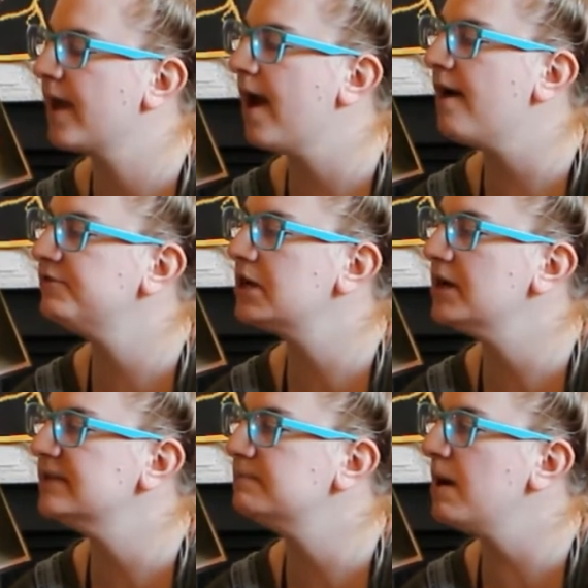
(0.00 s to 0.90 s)
after
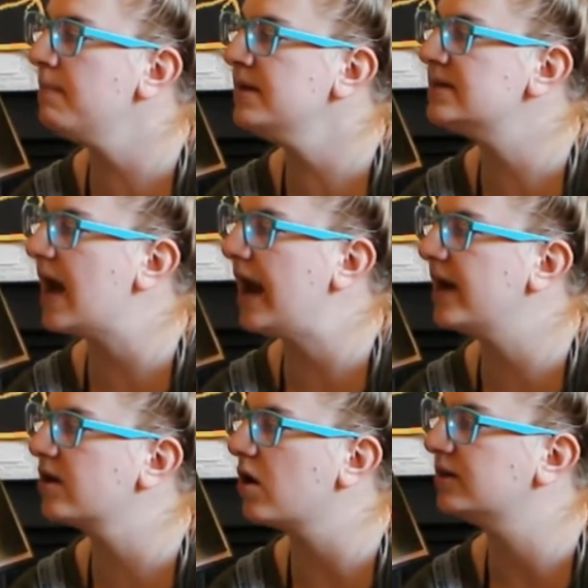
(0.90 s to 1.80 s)
his mom and dad
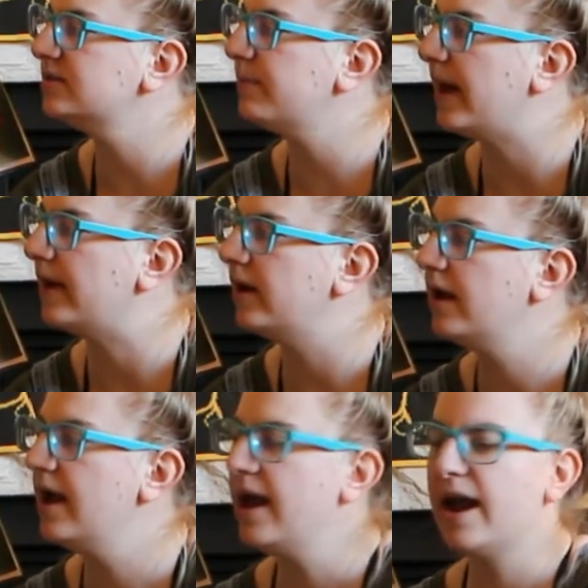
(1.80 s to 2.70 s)
had gone to bed,
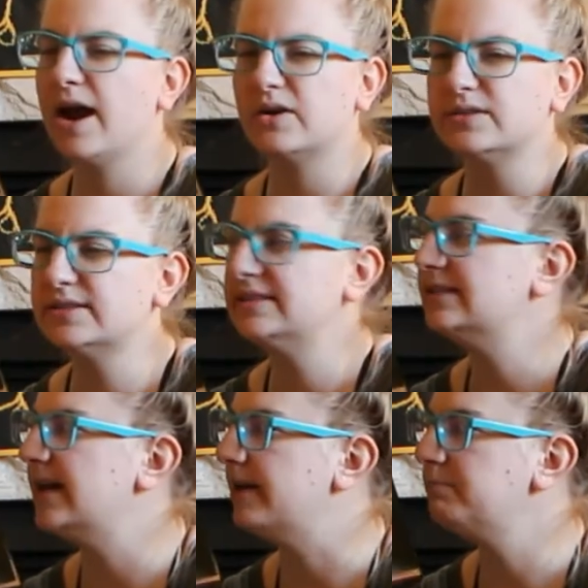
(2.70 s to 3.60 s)
Harold
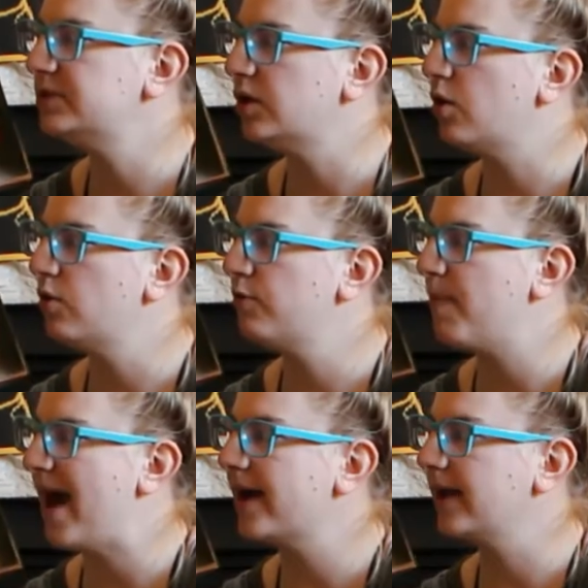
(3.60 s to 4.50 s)
tiptoed
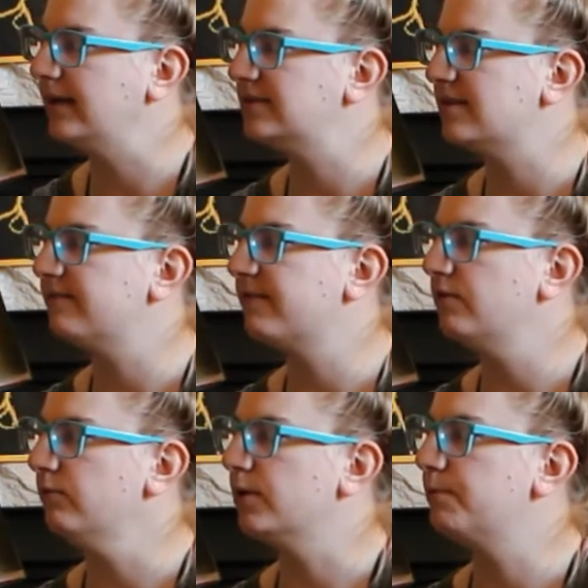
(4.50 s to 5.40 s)
back into the
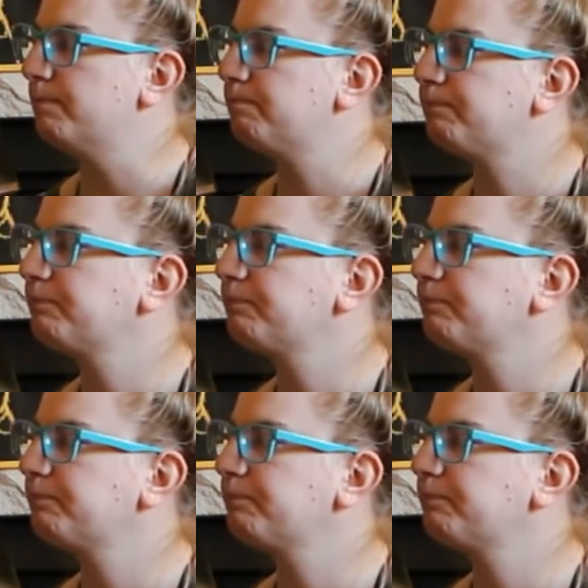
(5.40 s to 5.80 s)
front room